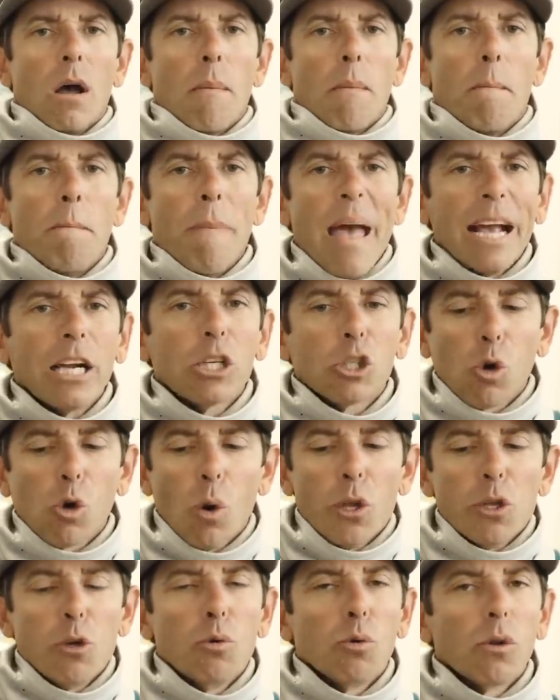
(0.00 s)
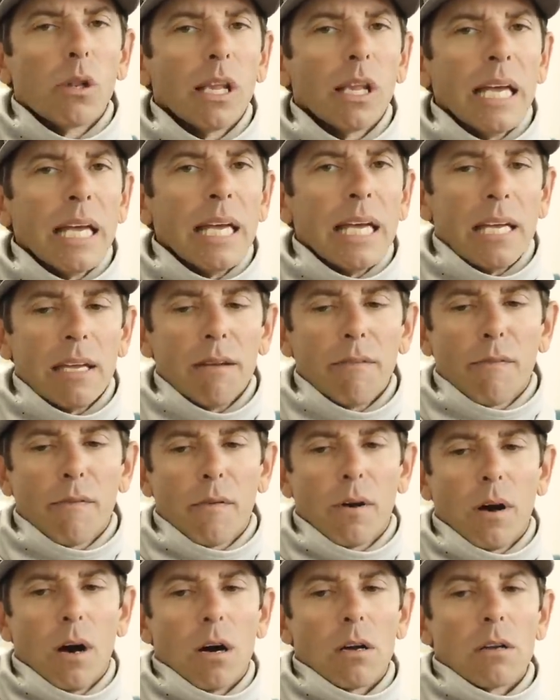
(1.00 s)
make sure you leave
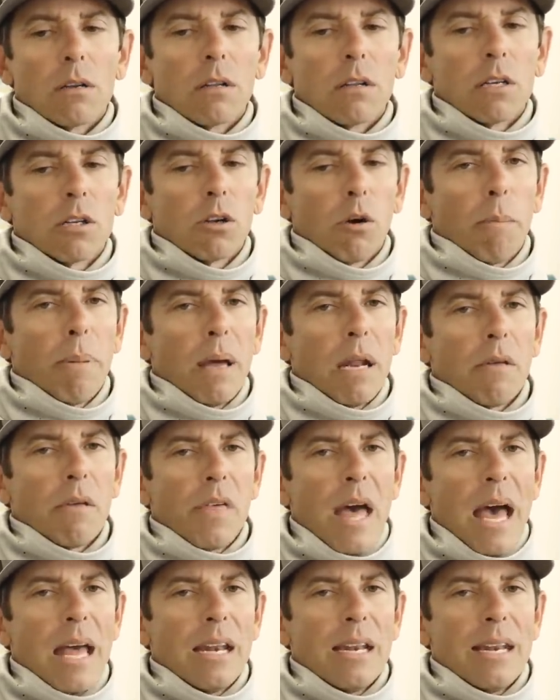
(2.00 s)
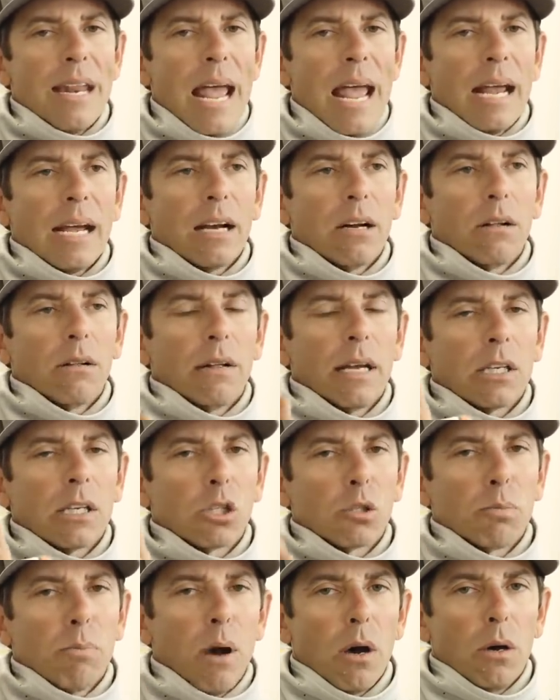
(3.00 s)
a little bit of that nail
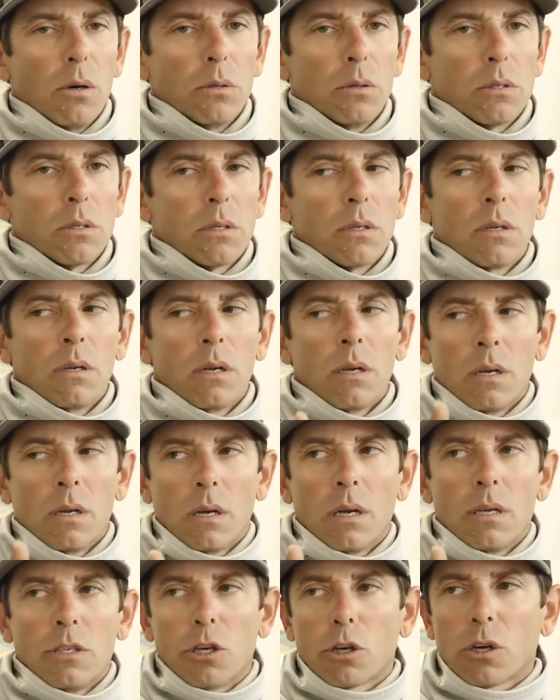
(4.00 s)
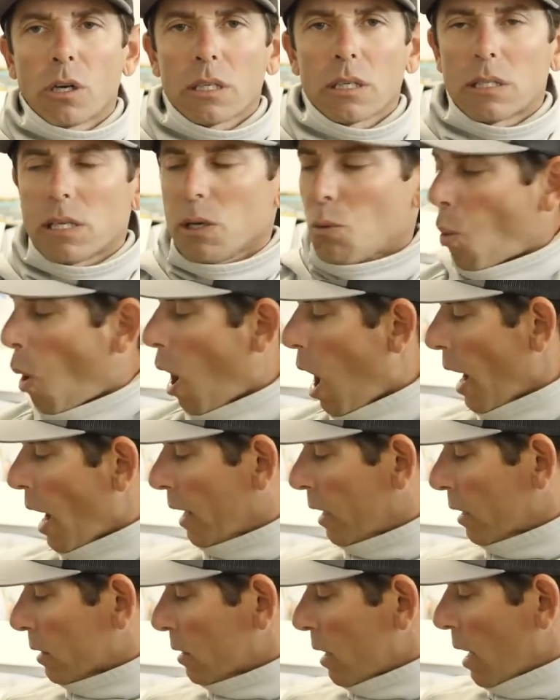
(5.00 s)
exposed. And you're gonna see why
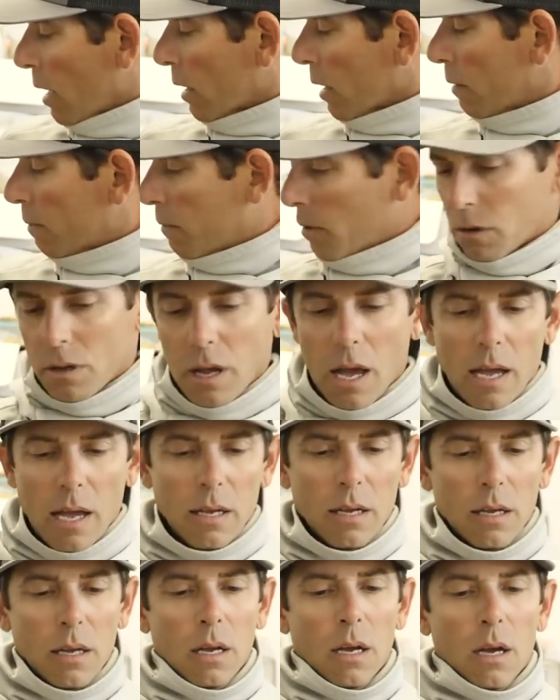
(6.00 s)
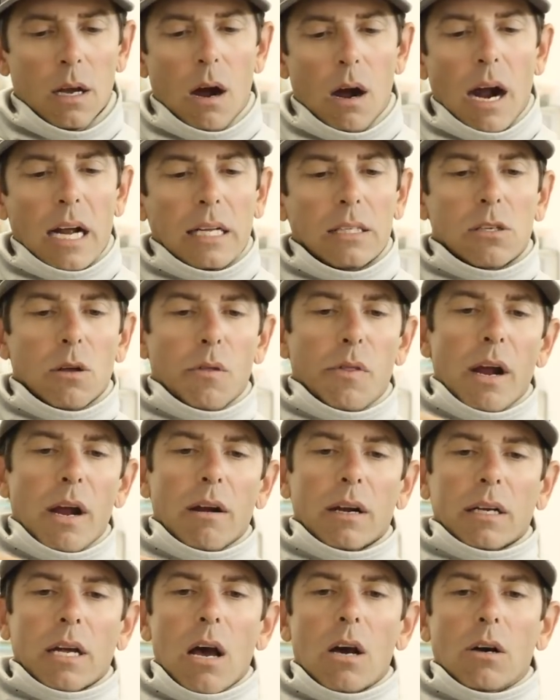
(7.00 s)
in a second, okay? All right, so
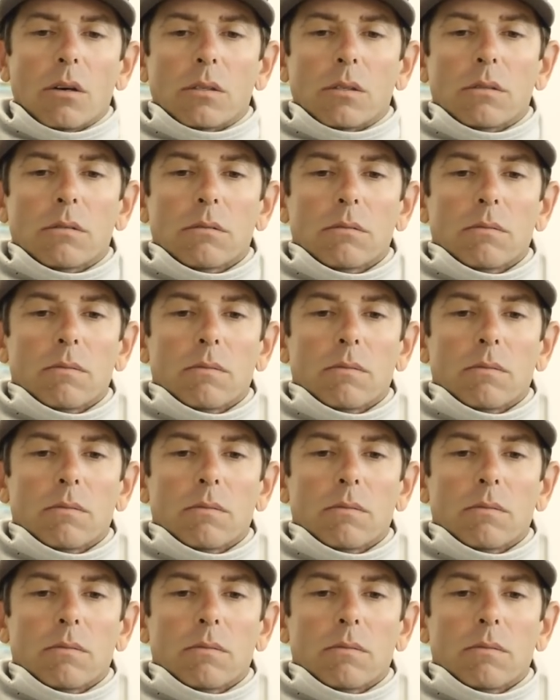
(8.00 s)
there it goes.